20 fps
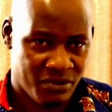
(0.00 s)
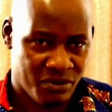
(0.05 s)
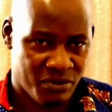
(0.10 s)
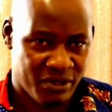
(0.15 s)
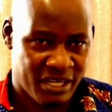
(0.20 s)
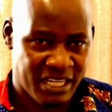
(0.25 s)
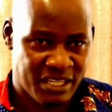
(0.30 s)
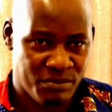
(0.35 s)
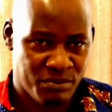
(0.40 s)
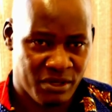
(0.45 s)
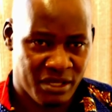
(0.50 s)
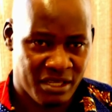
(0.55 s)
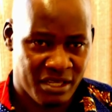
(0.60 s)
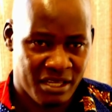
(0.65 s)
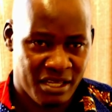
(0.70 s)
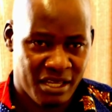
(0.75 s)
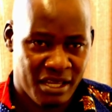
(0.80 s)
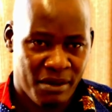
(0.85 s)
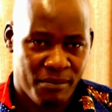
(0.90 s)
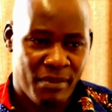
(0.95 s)
You get me?
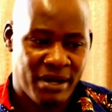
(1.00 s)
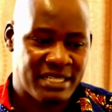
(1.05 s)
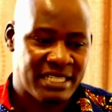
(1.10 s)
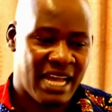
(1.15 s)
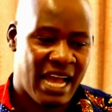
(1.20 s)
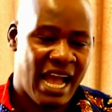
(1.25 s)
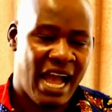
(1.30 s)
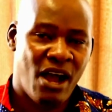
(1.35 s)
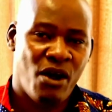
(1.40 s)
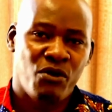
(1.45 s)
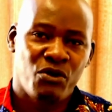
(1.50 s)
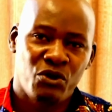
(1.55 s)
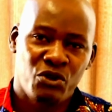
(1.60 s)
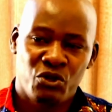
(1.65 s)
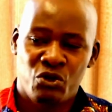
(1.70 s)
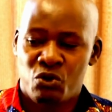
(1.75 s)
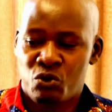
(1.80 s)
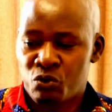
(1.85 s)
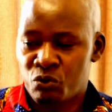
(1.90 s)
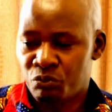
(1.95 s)
But how do
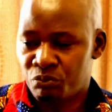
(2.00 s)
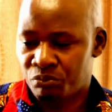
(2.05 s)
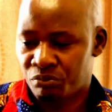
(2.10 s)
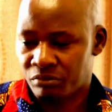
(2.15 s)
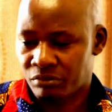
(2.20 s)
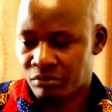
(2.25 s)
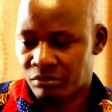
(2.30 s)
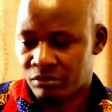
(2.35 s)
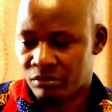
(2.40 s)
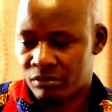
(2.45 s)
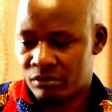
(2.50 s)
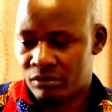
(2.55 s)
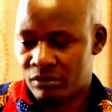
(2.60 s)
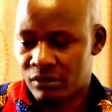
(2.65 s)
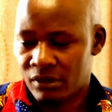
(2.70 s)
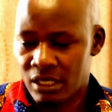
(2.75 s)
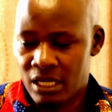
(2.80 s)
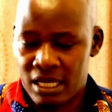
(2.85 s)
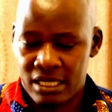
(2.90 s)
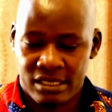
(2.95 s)
you
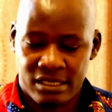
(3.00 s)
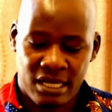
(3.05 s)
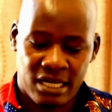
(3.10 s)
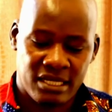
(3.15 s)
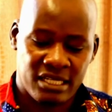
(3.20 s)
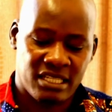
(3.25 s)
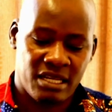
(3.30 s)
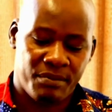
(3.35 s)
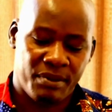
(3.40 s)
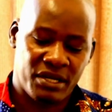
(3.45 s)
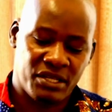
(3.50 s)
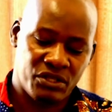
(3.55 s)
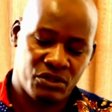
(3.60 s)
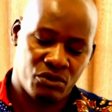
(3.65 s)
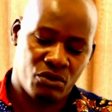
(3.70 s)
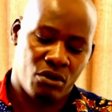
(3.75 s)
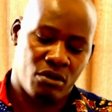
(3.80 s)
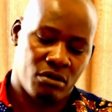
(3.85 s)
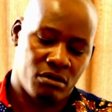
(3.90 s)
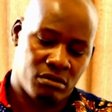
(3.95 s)
start a chapati
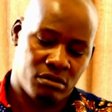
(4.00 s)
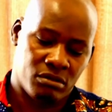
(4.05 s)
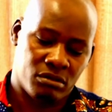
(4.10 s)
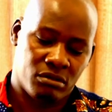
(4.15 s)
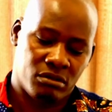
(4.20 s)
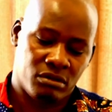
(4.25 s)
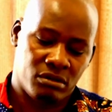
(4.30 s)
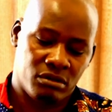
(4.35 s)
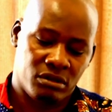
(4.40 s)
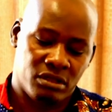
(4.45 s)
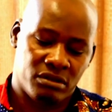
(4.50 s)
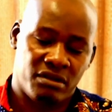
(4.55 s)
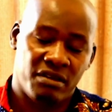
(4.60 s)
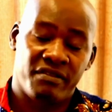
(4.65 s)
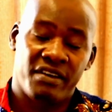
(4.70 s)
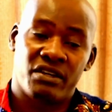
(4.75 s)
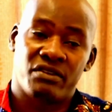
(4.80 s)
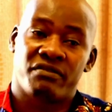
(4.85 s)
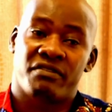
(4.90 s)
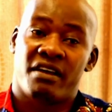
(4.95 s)
store
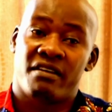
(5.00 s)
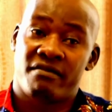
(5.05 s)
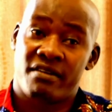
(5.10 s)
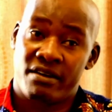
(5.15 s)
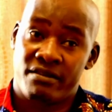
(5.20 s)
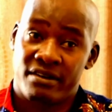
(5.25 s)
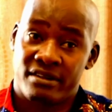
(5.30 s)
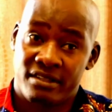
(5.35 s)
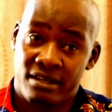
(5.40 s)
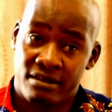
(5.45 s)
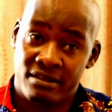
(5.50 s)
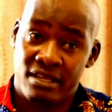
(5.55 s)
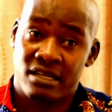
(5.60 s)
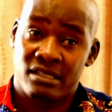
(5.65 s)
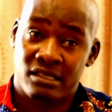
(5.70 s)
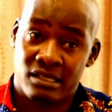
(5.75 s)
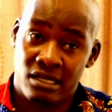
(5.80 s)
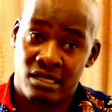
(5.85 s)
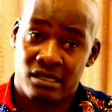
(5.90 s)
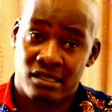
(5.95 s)
equivalent
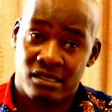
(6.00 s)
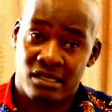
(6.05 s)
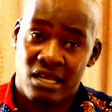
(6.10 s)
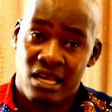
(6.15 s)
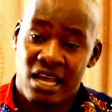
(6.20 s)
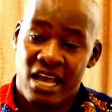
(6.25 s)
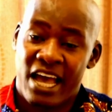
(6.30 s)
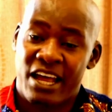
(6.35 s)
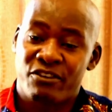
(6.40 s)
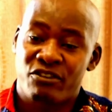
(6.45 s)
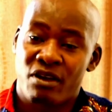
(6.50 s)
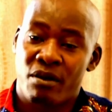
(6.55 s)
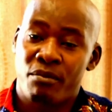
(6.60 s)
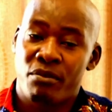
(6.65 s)
500,000 shillings and you